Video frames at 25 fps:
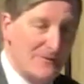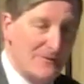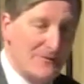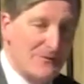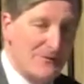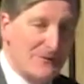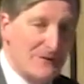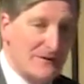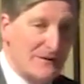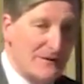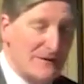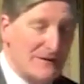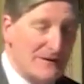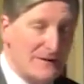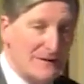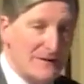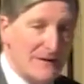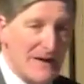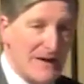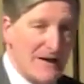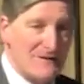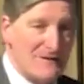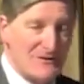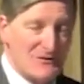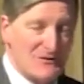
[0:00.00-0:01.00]

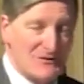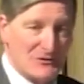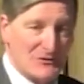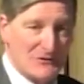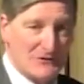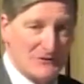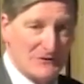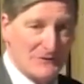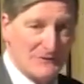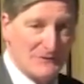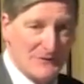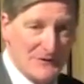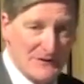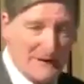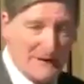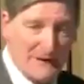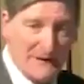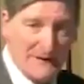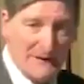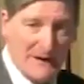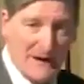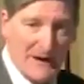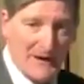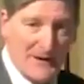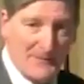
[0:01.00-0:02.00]
the editor of
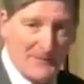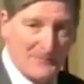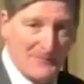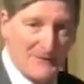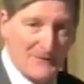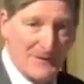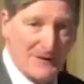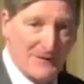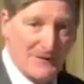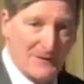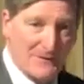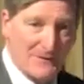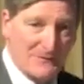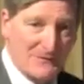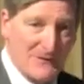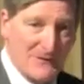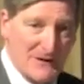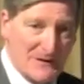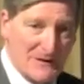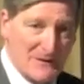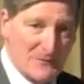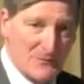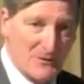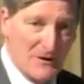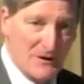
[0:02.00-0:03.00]
the
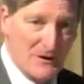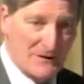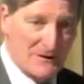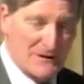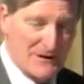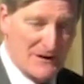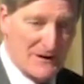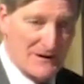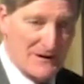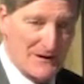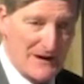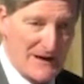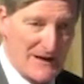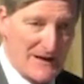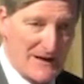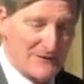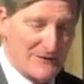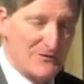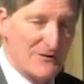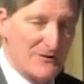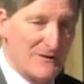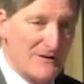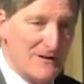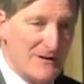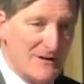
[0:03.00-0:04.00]
Daily Worker
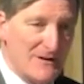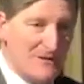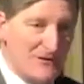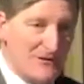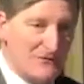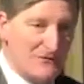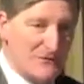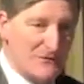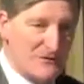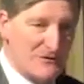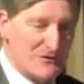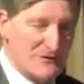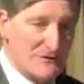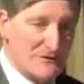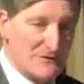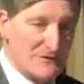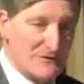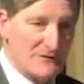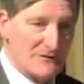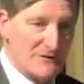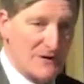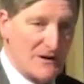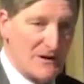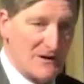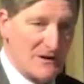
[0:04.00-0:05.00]
had written
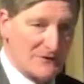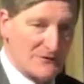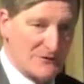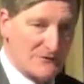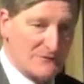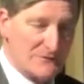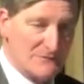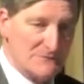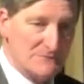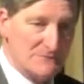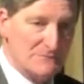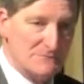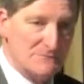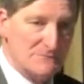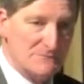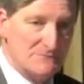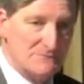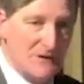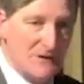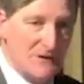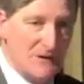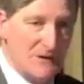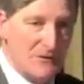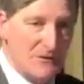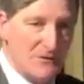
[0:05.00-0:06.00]
an article
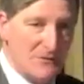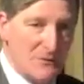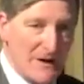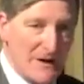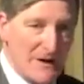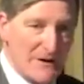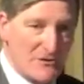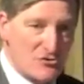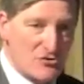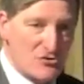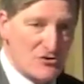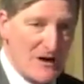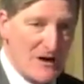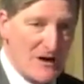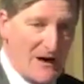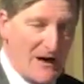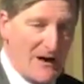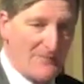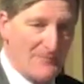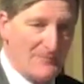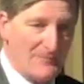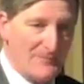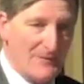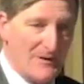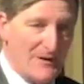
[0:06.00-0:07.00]
which
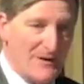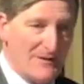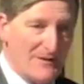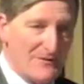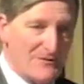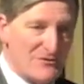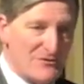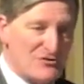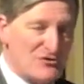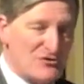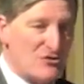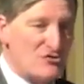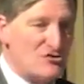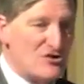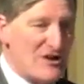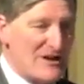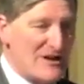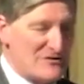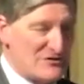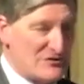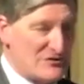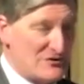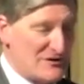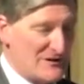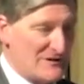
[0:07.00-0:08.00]

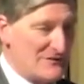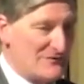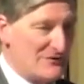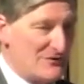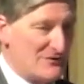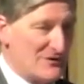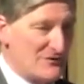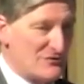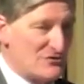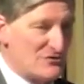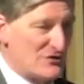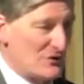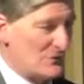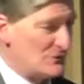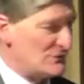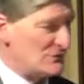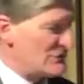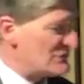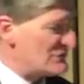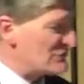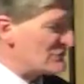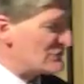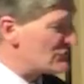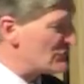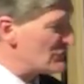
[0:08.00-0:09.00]
suggested that
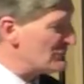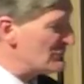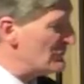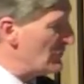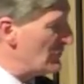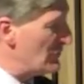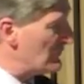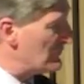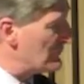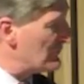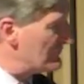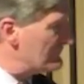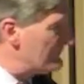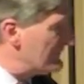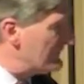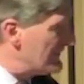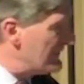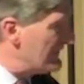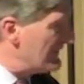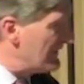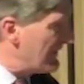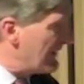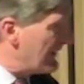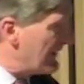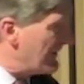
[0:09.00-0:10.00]
soldiers should not
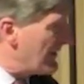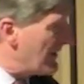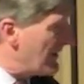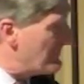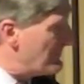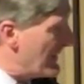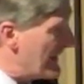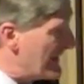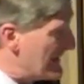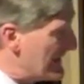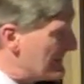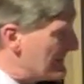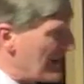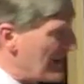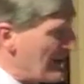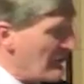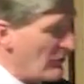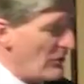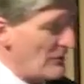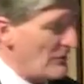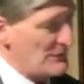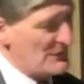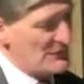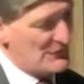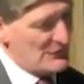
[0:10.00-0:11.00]
obey their
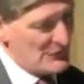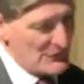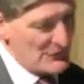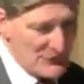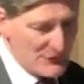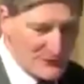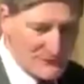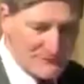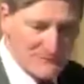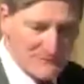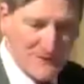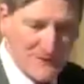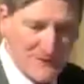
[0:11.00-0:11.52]
officers